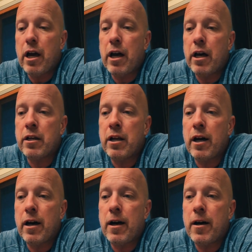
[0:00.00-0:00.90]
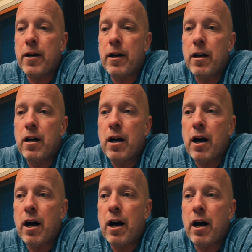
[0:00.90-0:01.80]
And uh,
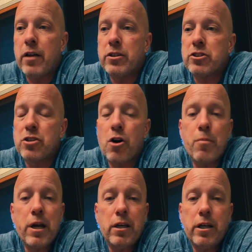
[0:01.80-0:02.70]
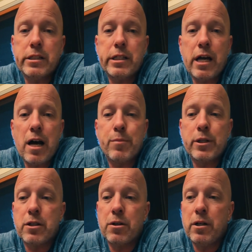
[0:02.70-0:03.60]
uh, there's so many easy
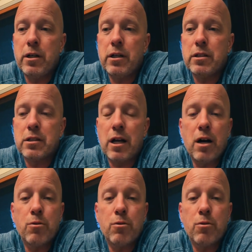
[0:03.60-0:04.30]
opportunities.